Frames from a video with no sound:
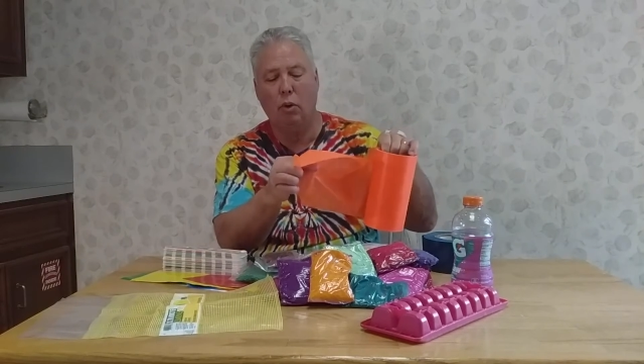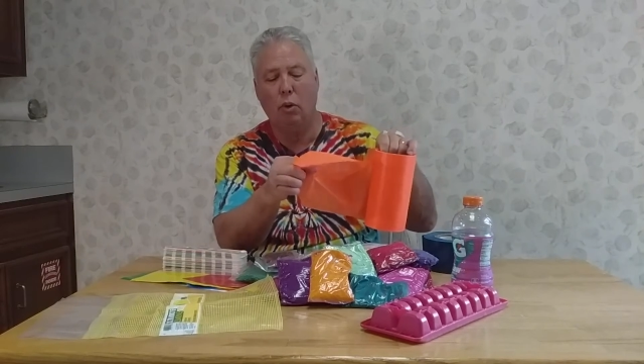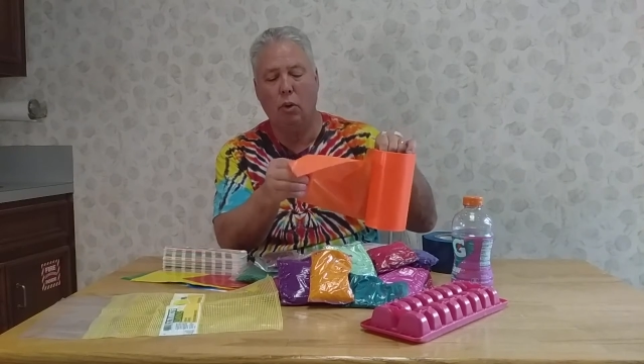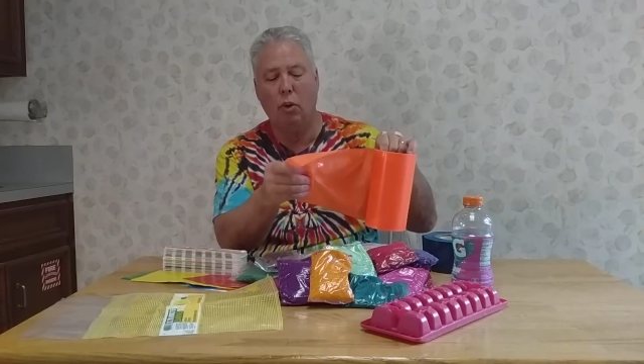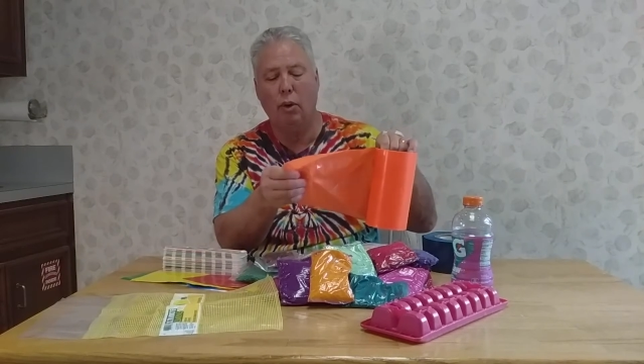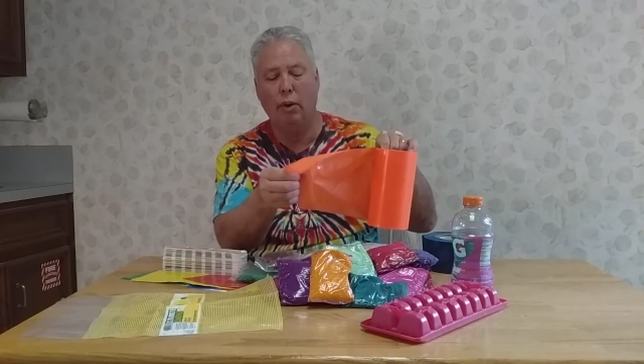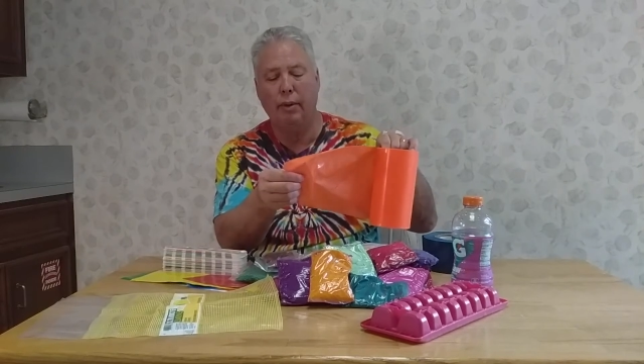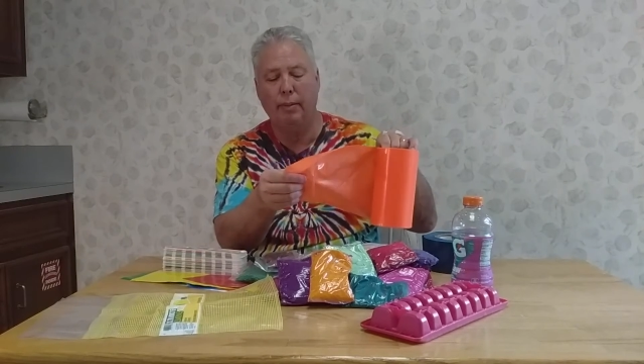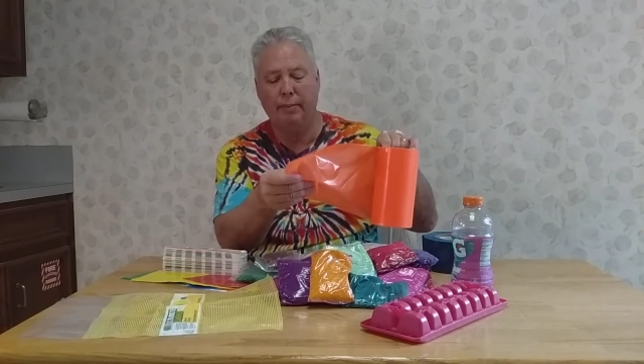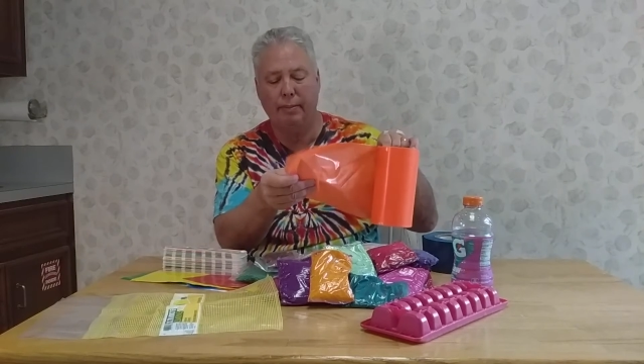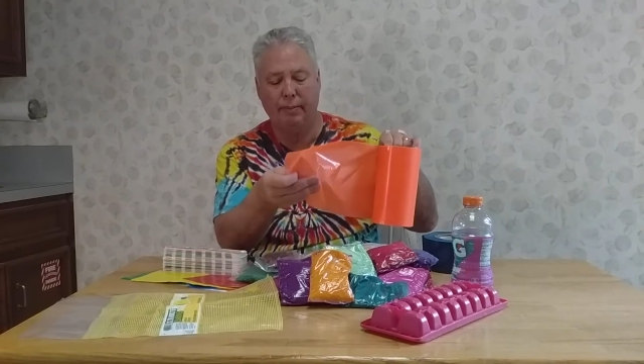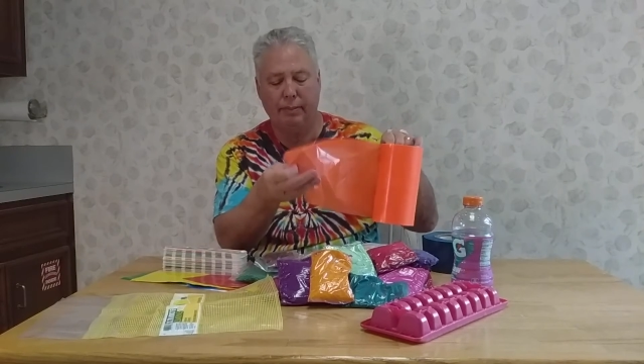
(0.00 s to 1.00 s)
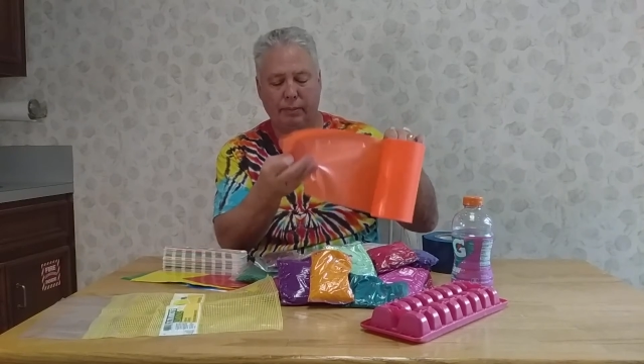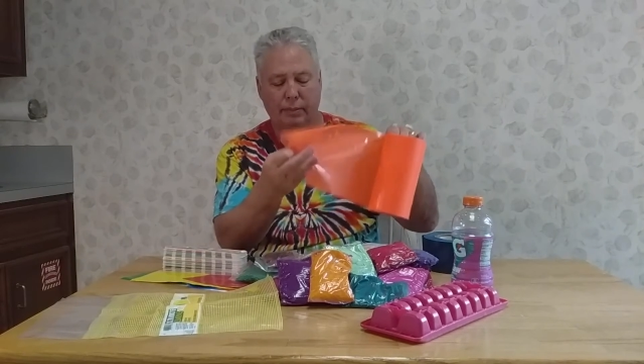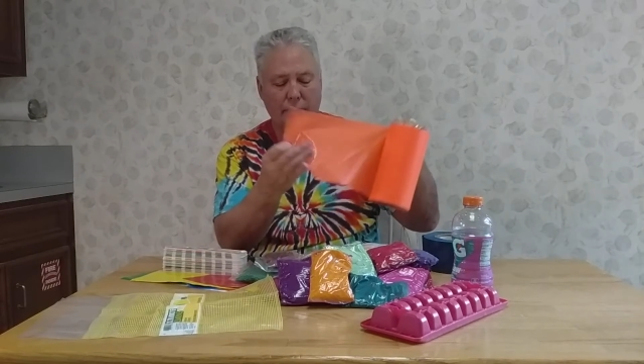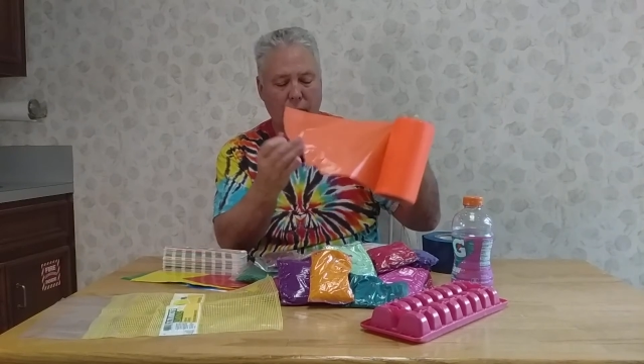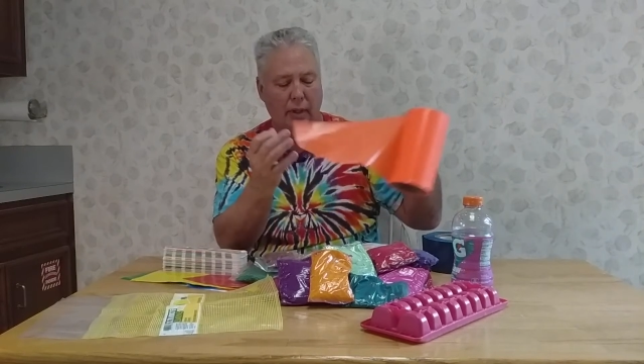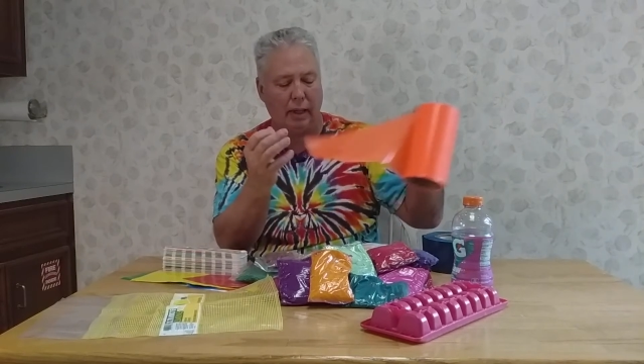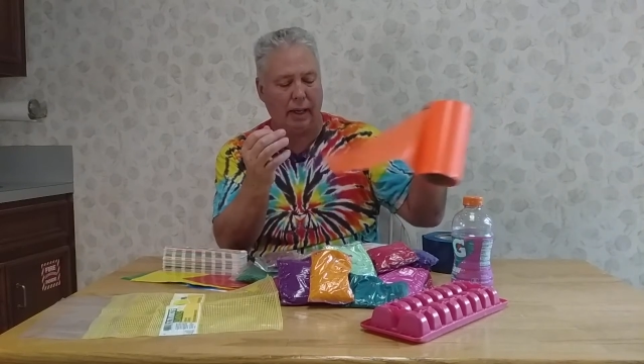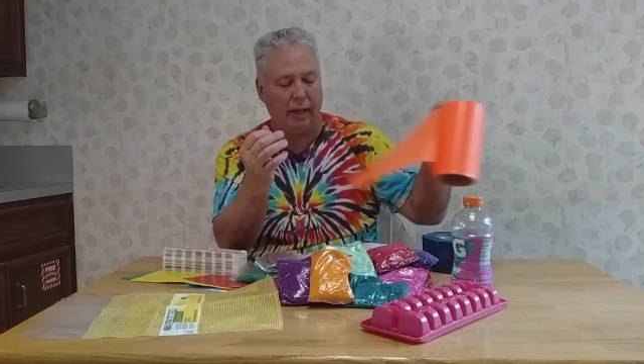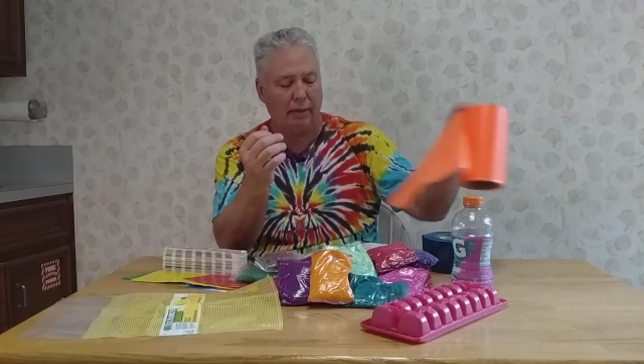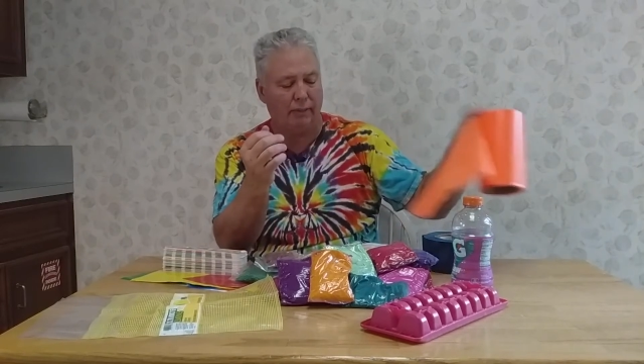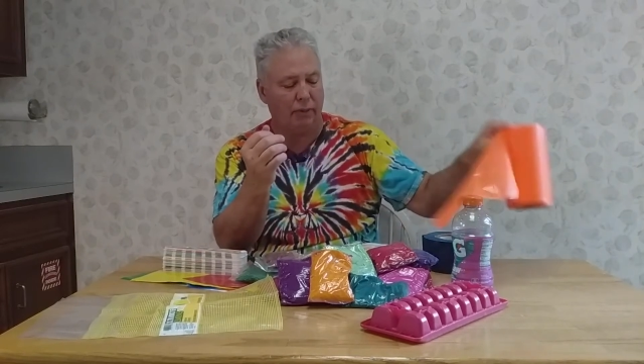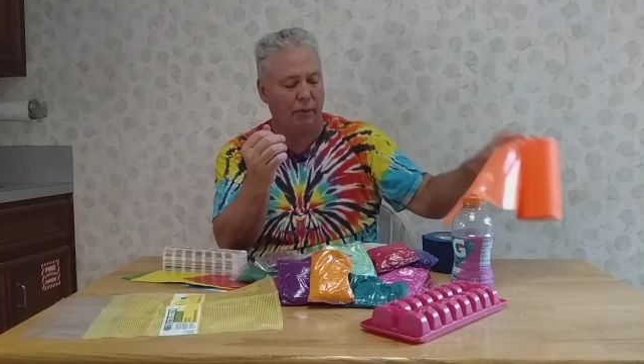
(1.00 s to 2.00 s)
or
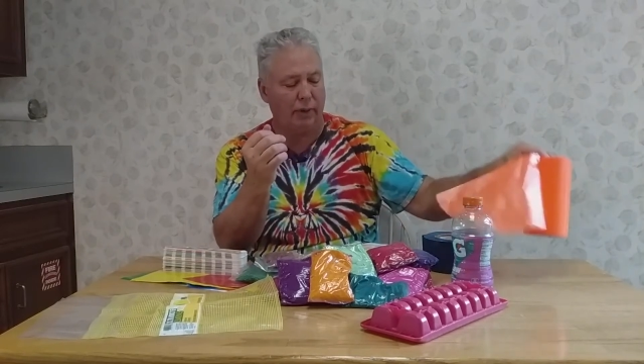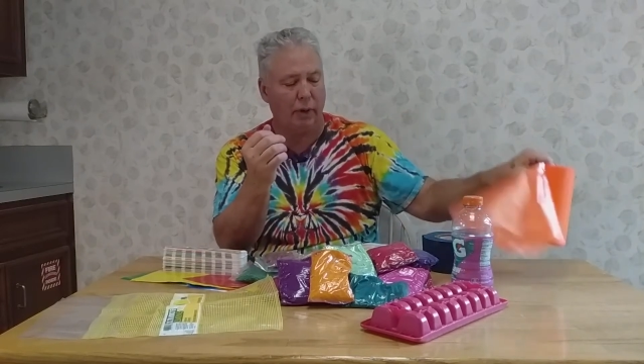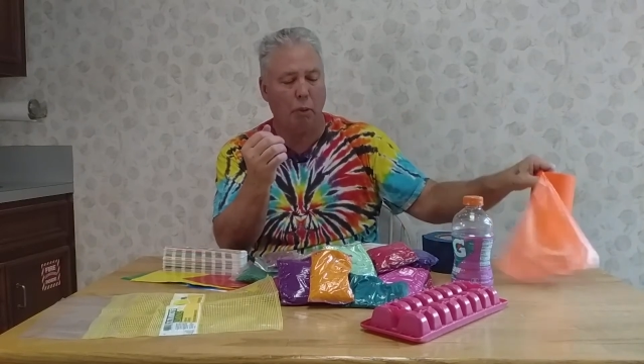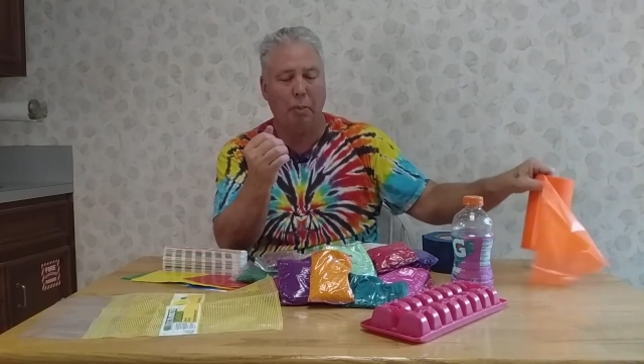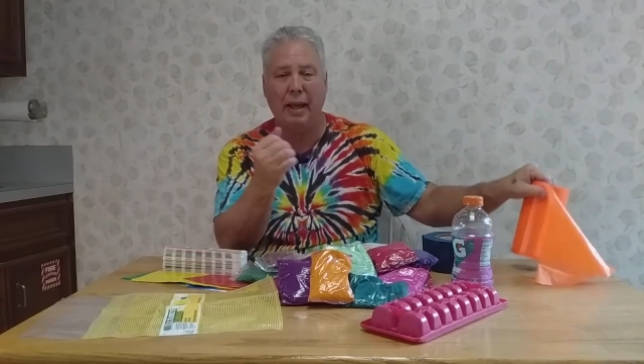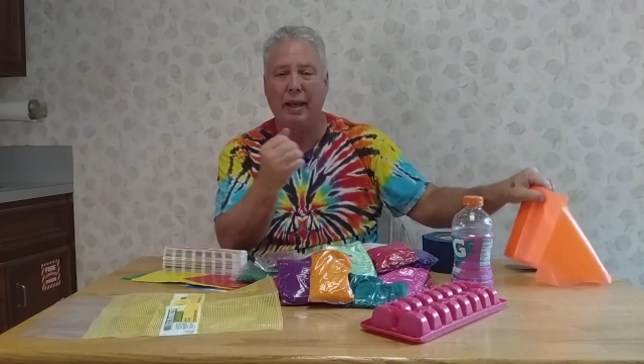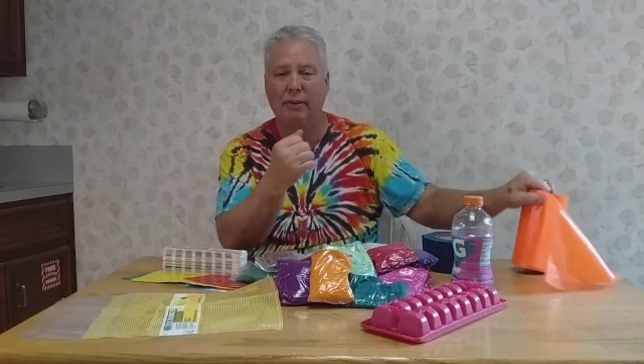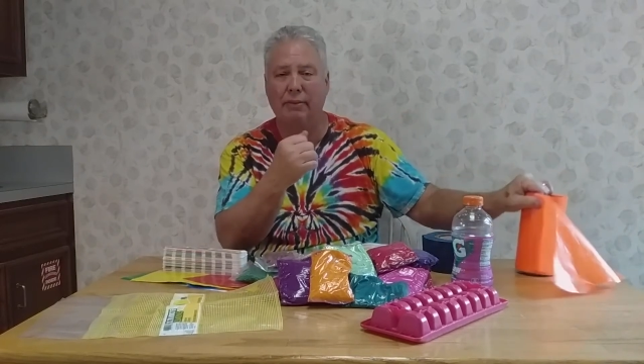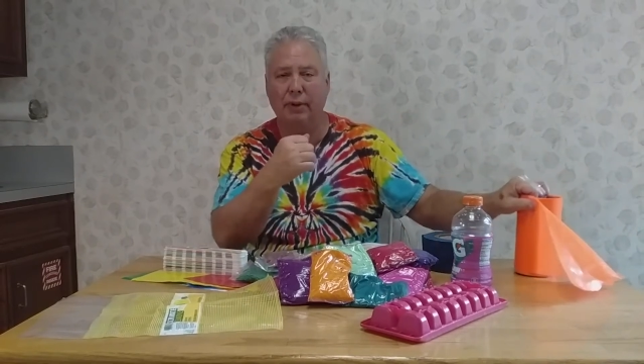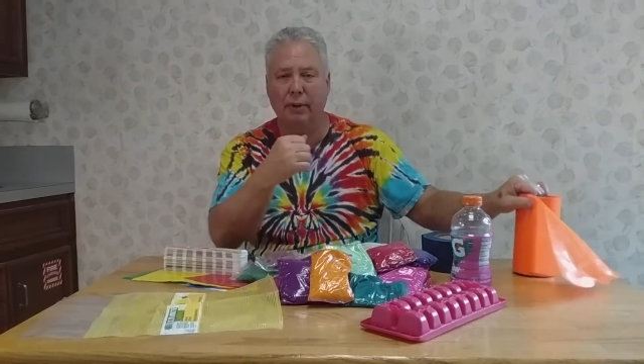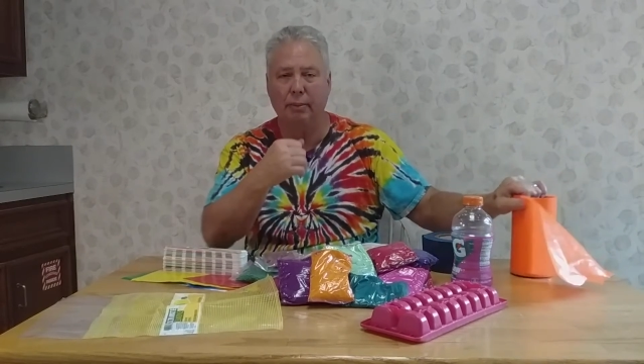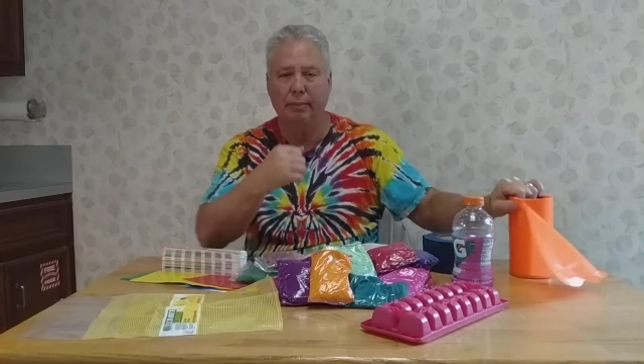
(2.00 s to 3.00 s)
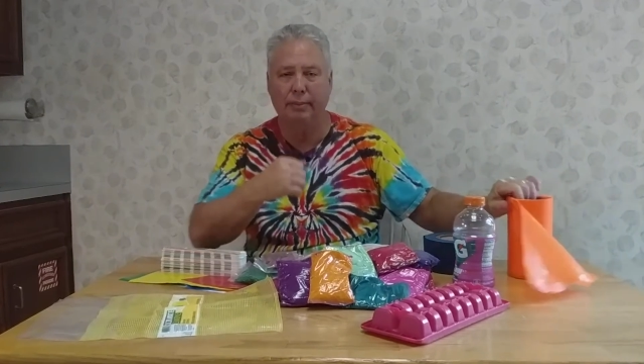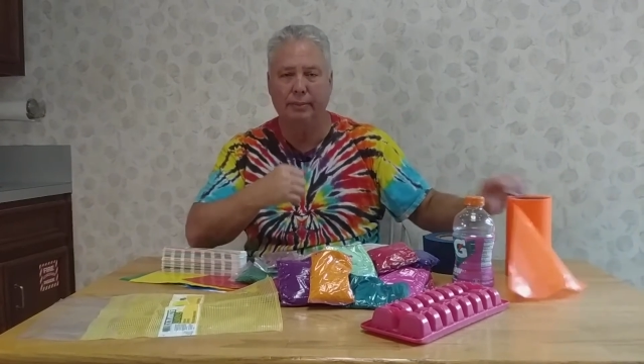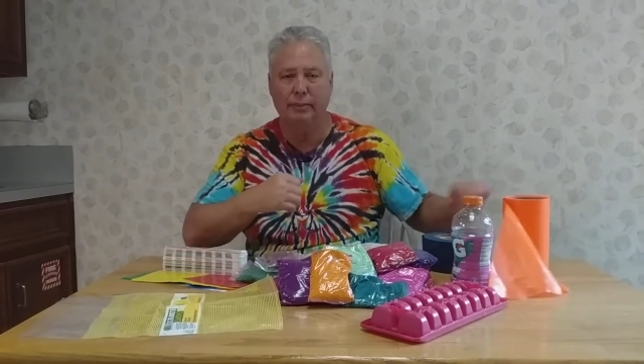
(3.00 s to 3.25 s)
a fully opaque film,